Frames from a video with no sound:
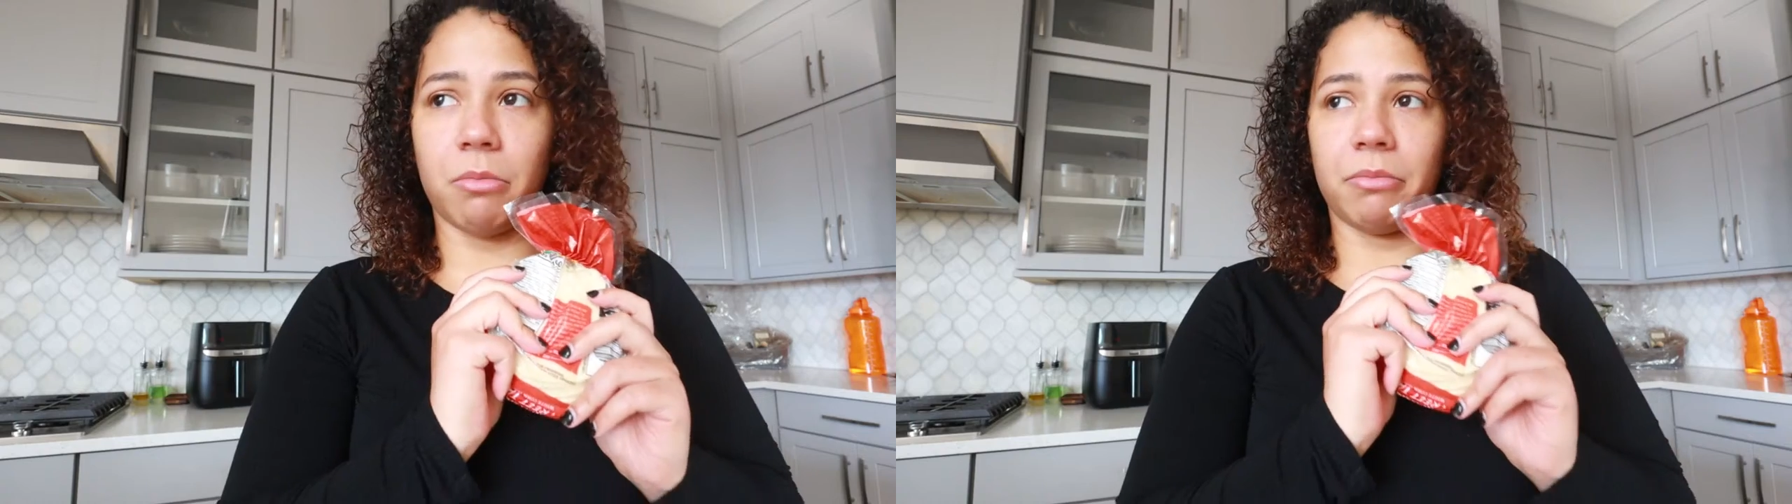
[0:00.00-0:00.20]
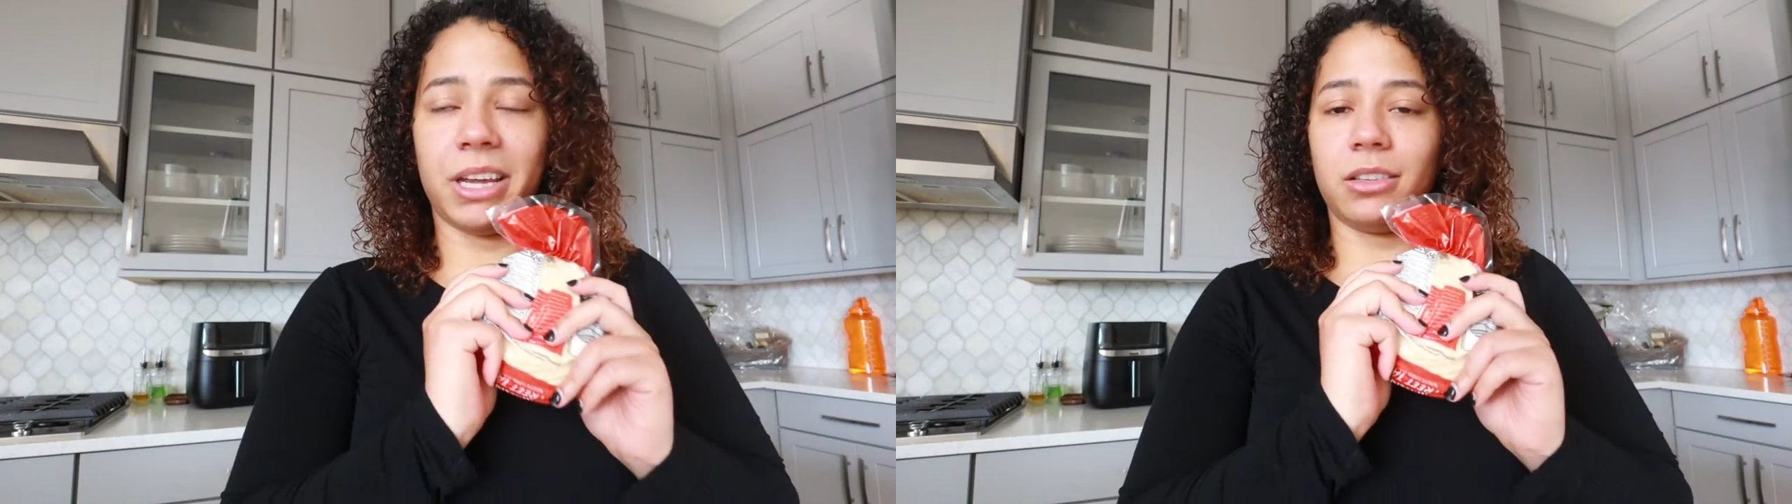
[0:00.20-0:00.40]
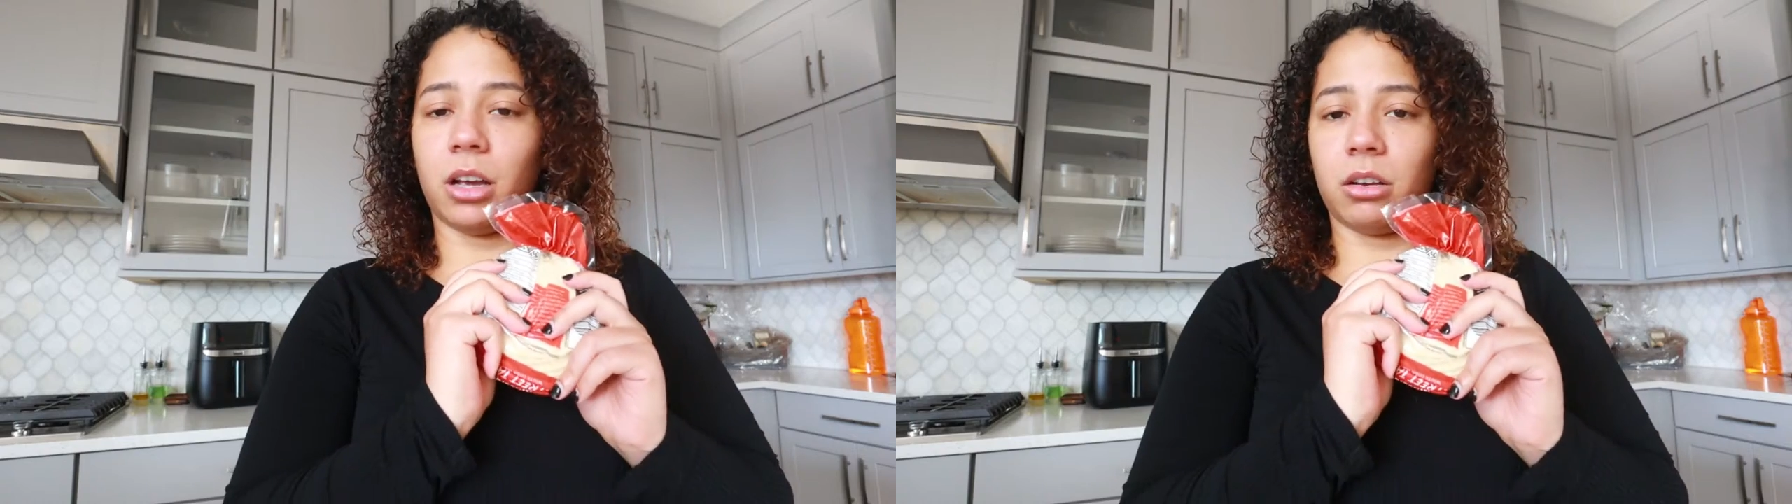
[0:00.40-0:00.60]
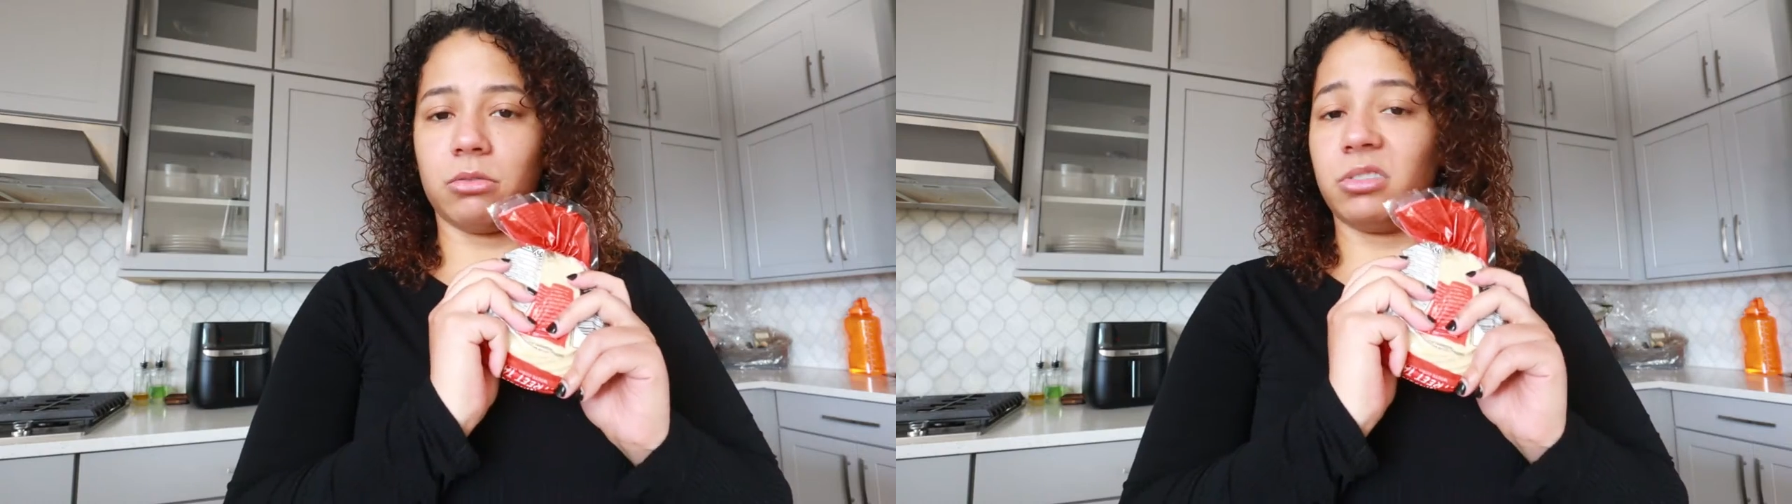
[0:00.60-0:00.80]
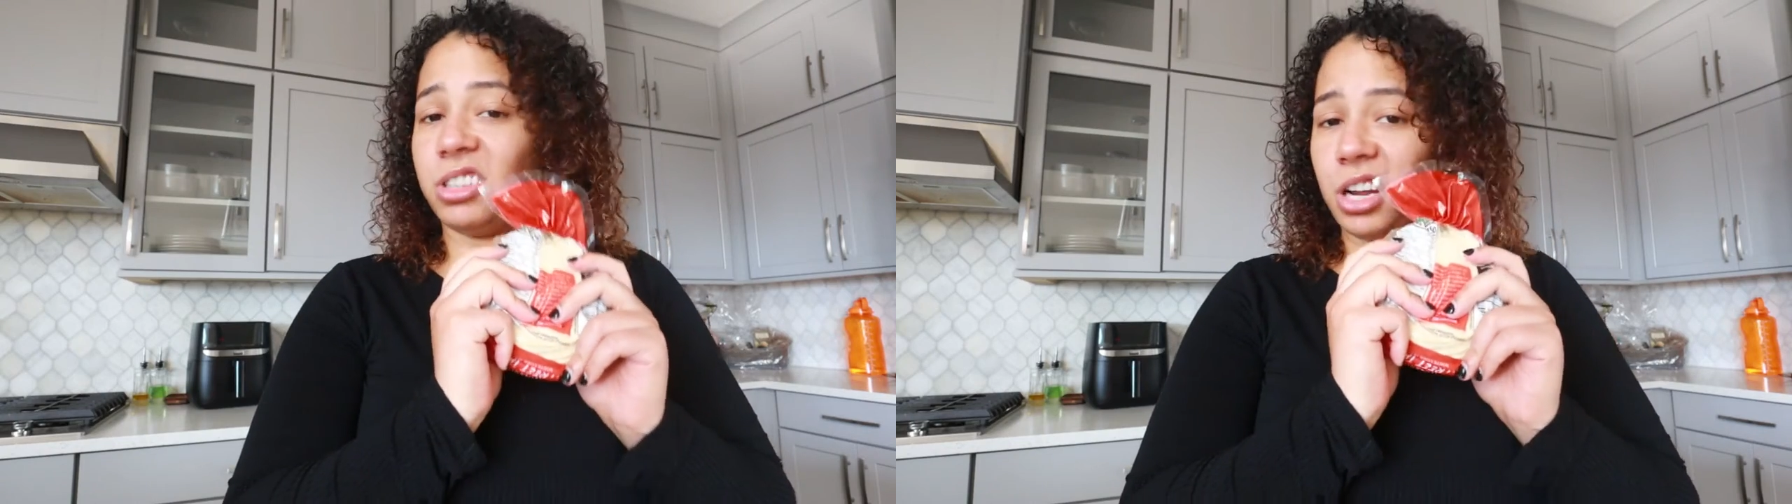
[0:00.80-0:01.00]
I'm gonna make
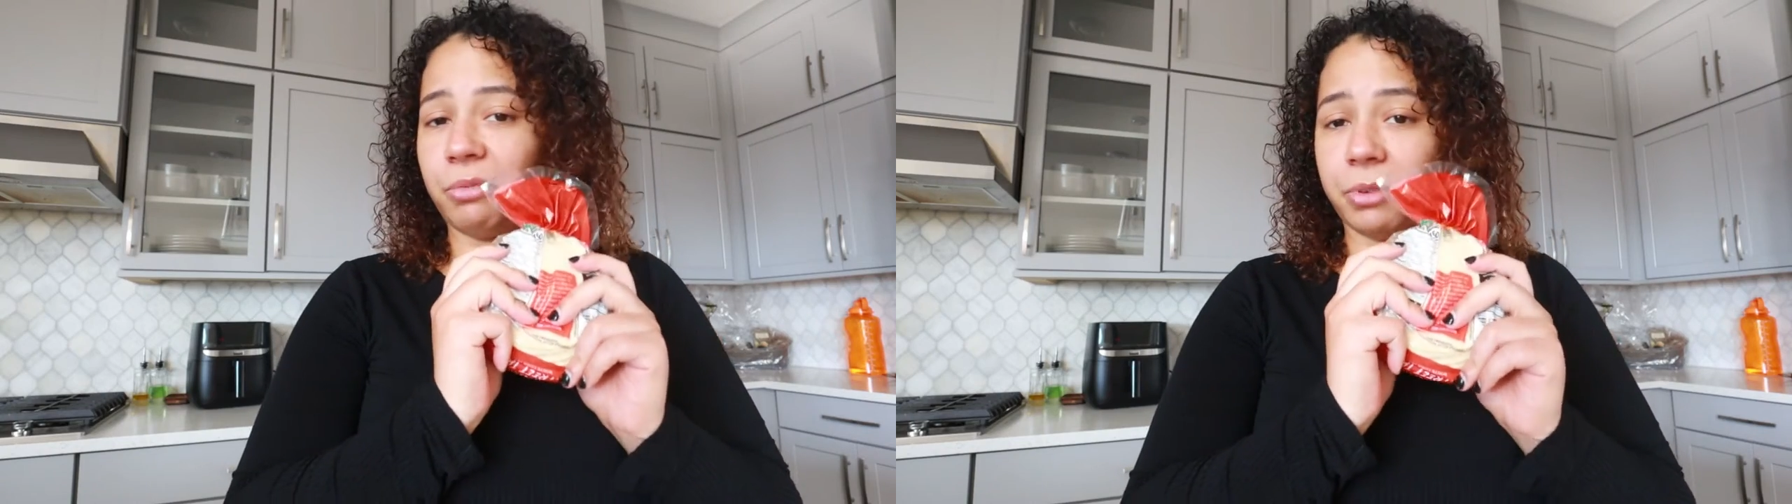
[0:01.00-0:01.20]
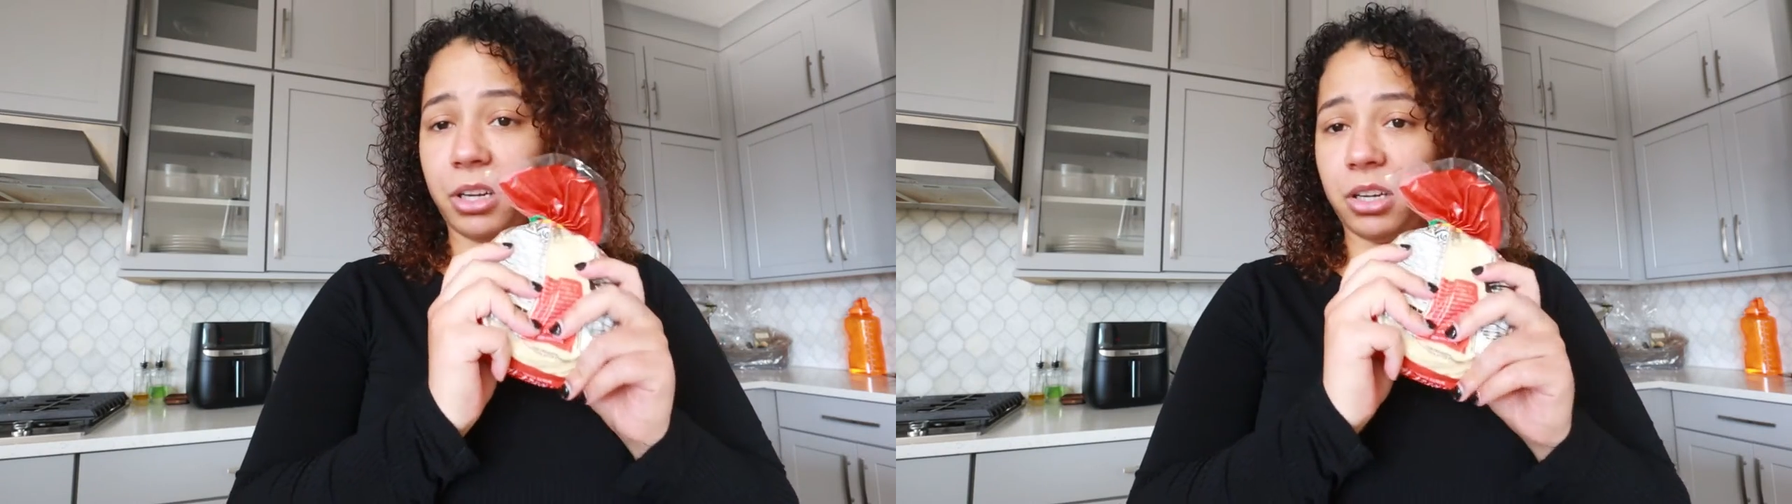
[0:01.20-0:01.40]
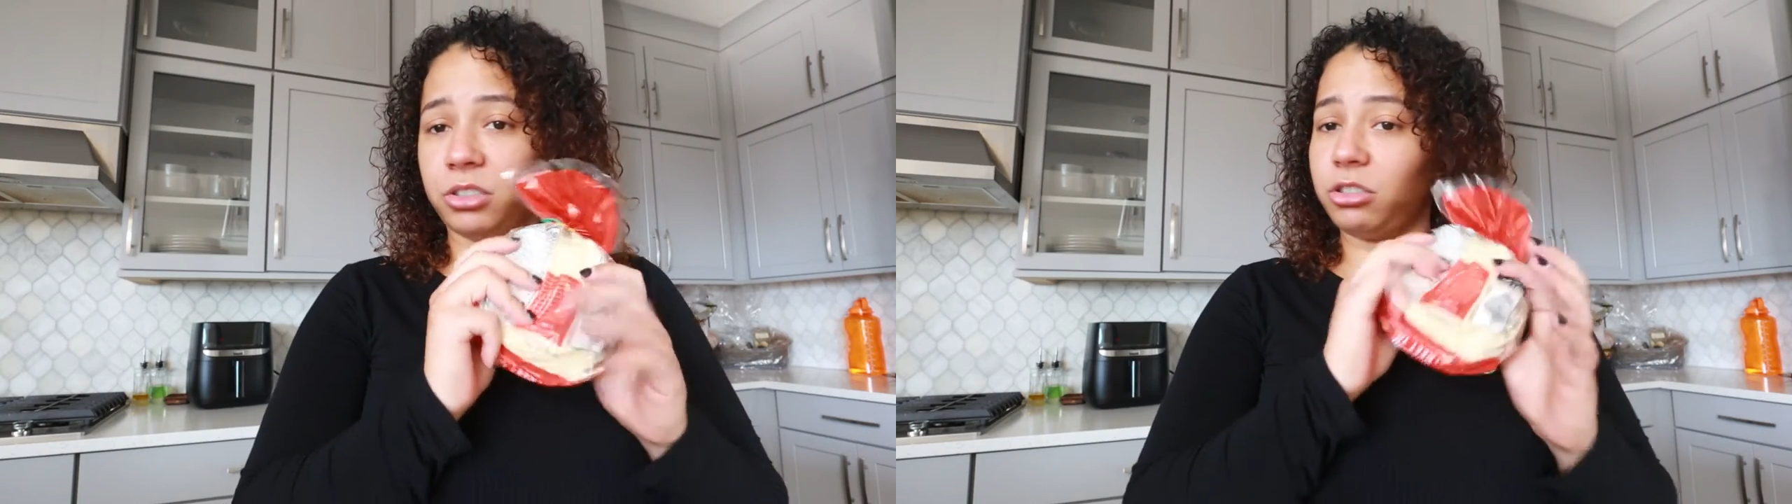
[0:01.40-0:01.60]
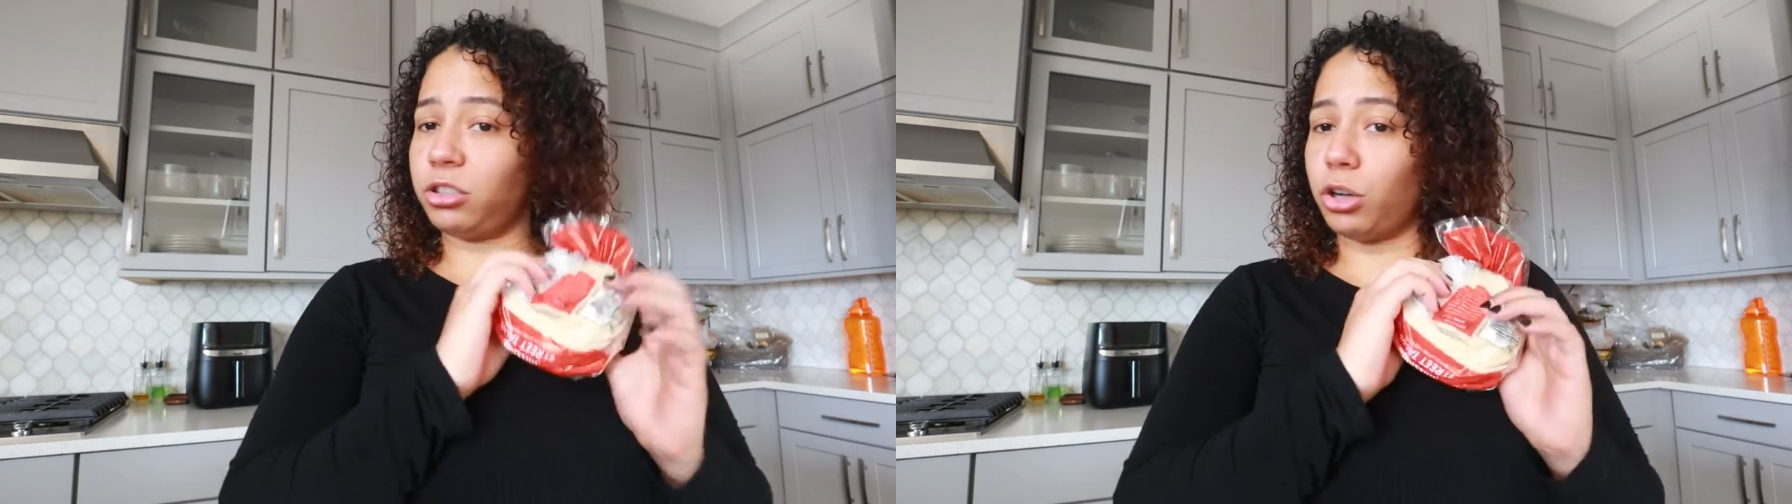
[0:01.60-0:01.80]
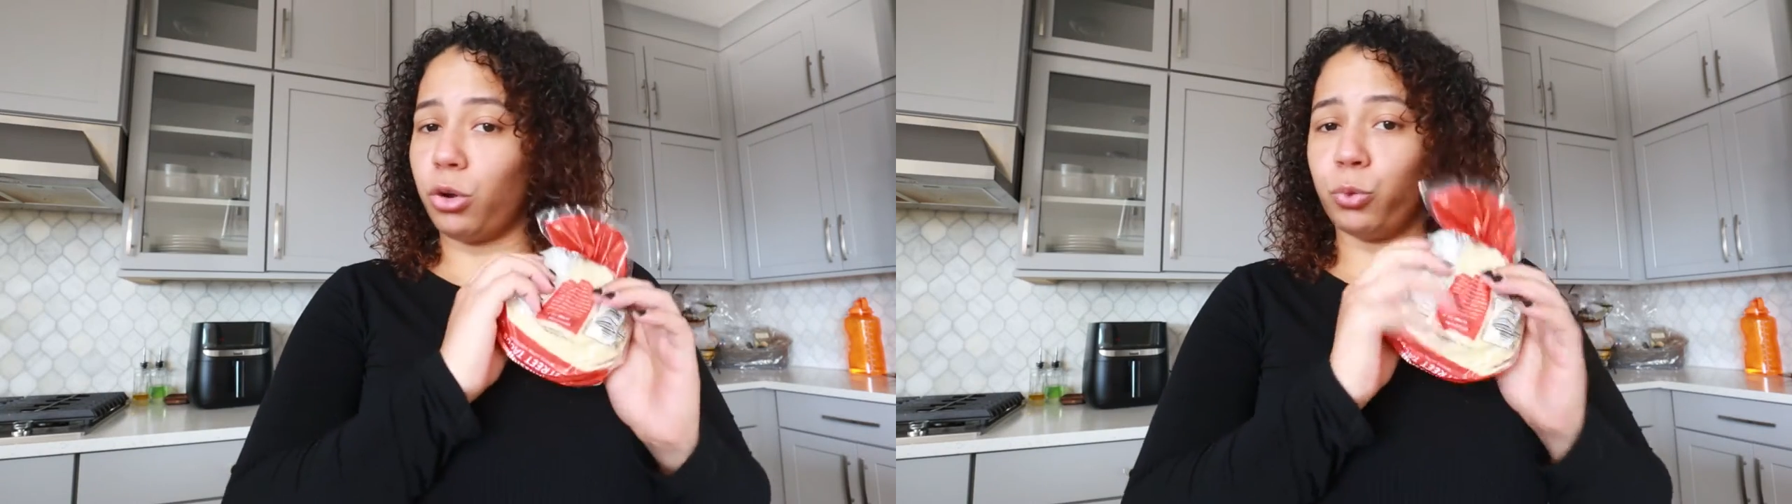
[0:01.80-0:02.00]
tacos today for lunch,
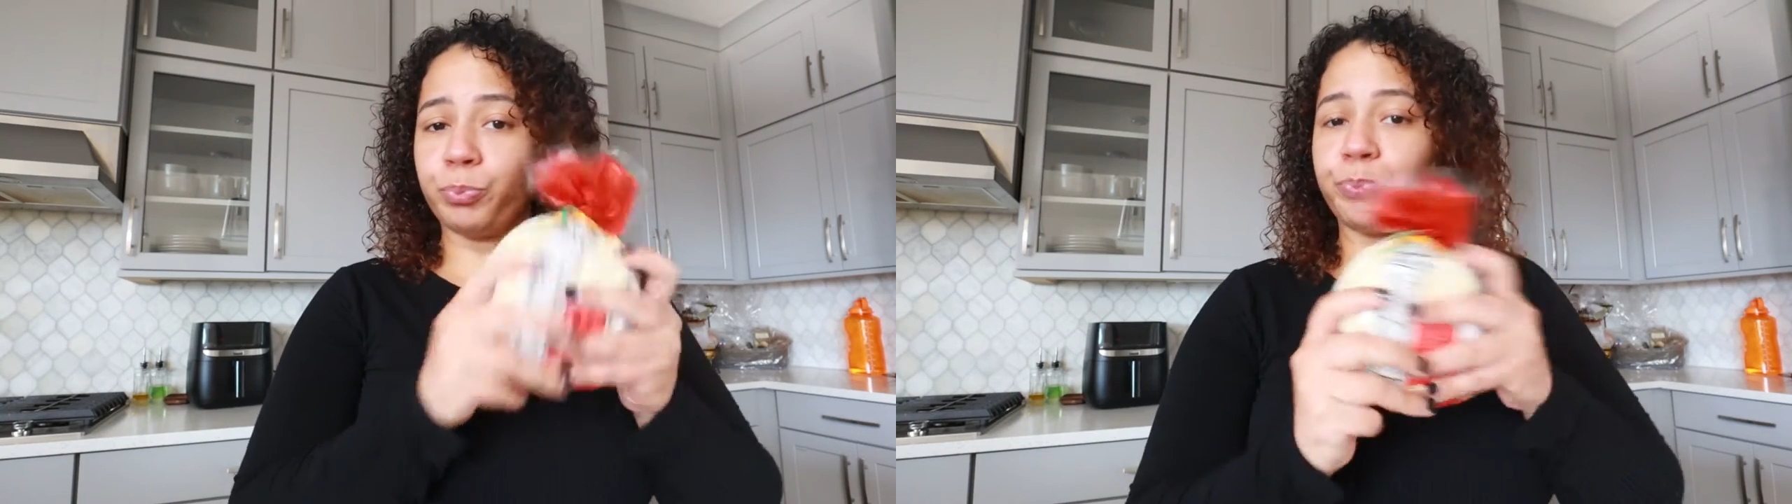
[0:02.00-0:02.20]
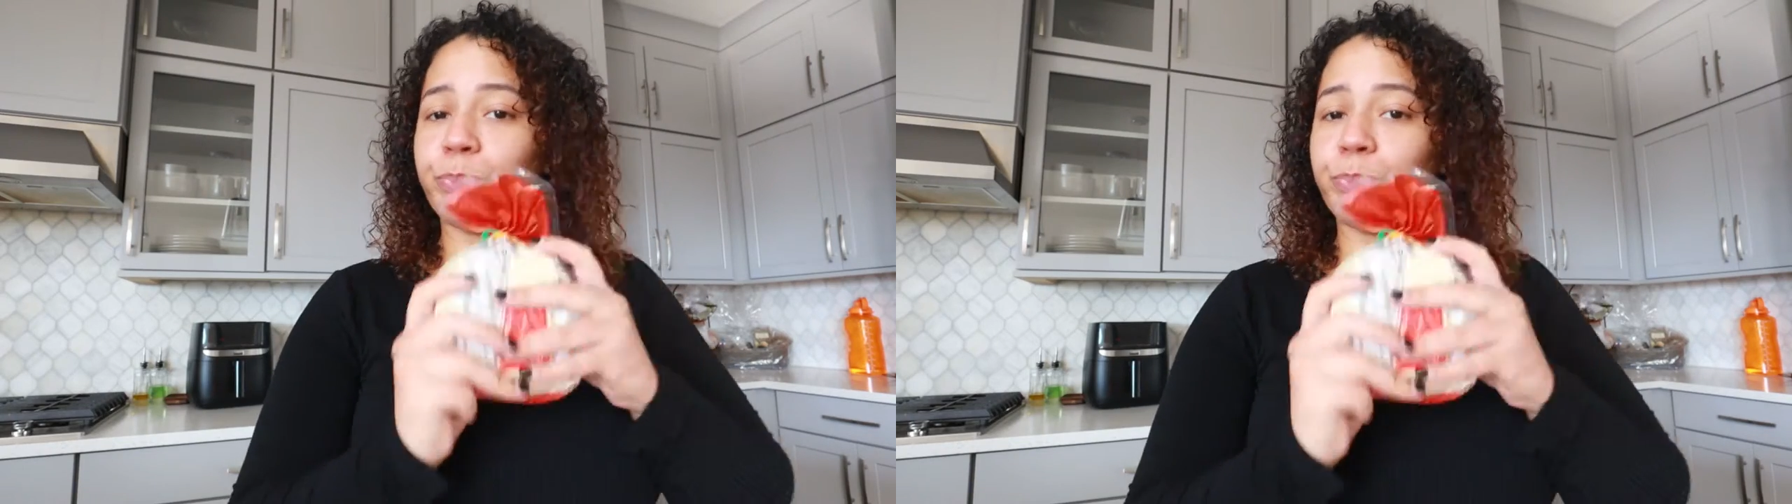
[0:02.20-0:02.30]
so